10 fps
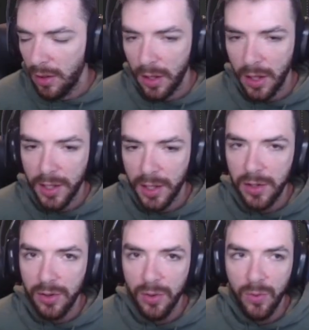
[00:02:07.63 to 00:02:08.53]
I
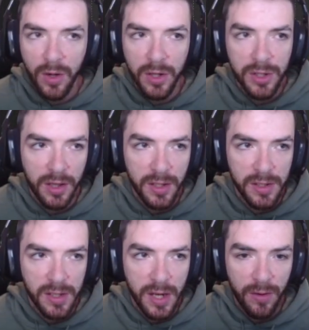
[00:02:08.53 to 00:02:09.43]
do want to check this
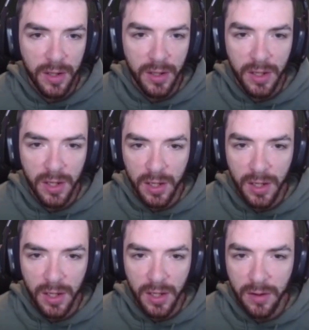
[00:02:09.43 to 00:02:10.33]
out in
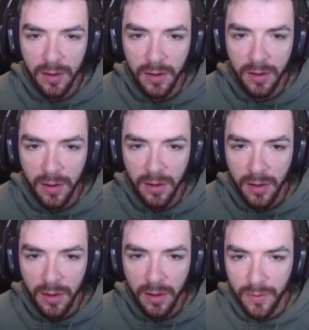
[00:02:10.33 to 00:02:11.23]
here.
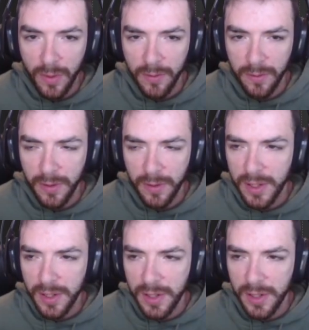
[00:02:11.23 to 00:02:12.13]
For whatever
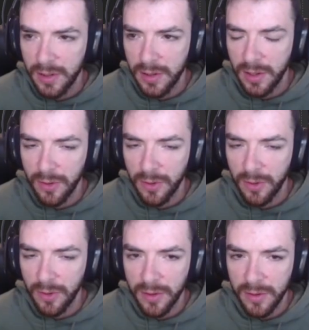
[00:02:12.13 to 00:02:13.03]
reason, in the
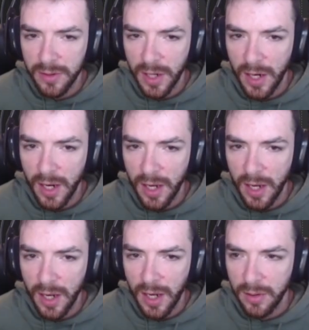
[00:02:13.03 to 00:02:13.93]
rendered tab,
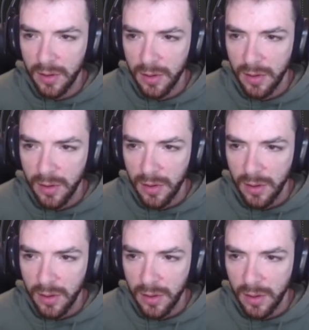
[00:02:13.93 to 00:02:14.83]

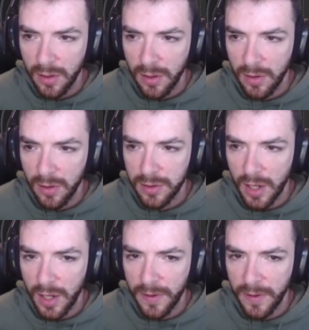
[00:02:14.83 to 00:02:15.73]
it looks
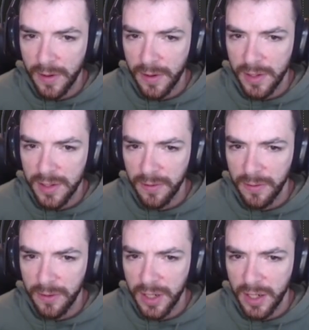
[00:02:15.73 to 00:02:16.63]
kind of very
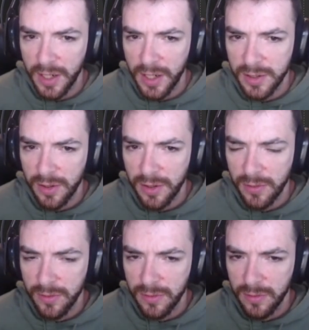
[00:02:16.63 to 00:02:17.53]
silvery, and I just
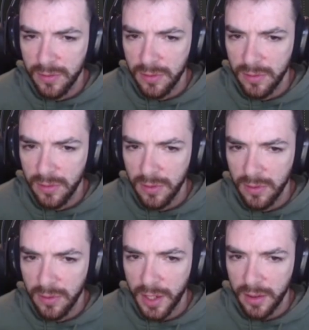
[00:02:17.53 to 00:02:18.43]
don't
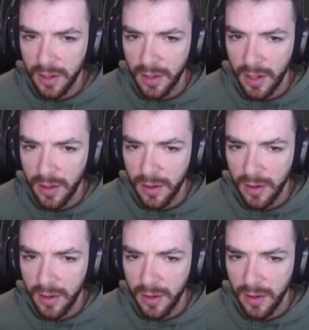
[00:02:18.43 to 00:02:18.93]
like that.